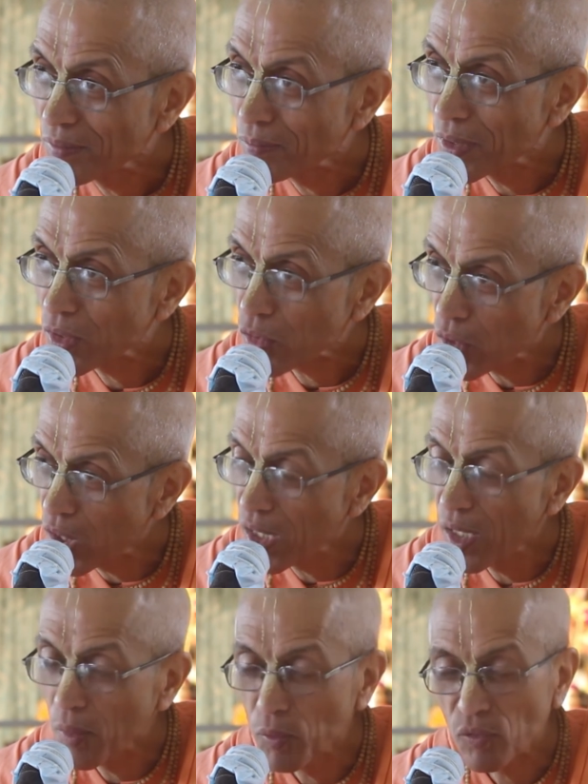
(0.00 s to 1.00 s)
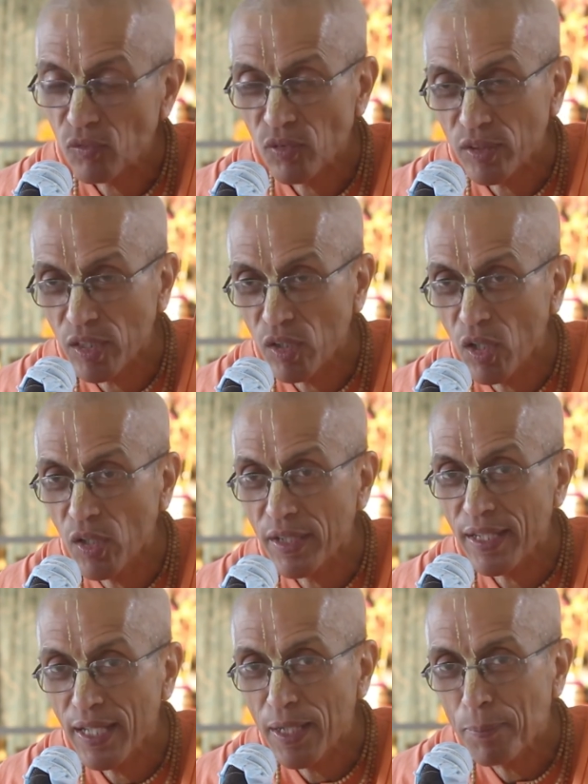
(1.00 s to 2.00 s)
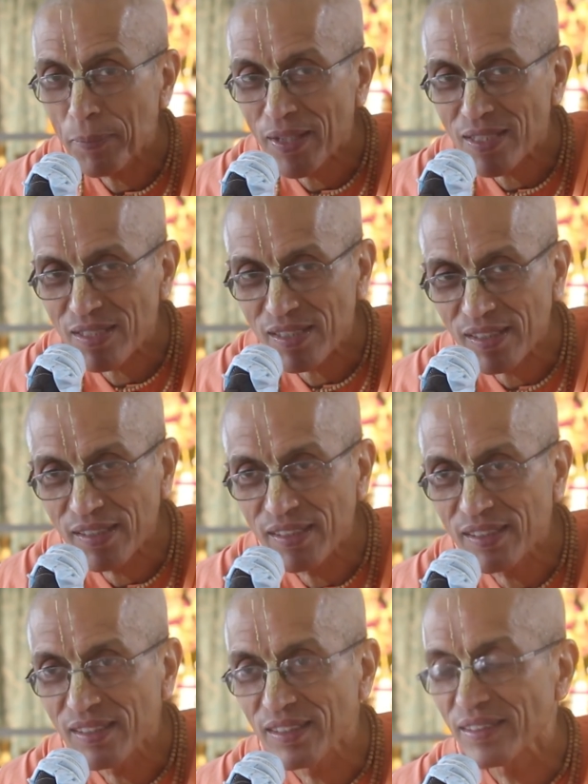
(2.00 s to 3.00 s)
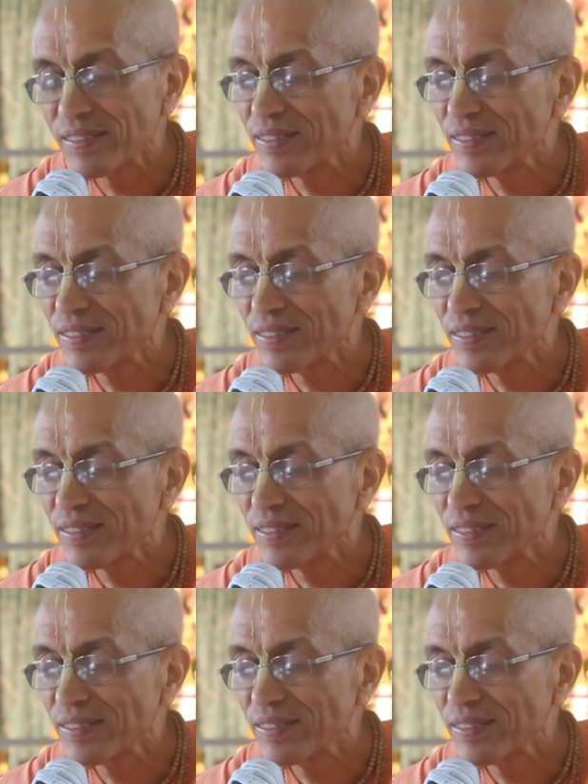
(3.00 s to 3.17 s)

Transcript: but call out for the Lord helplessly.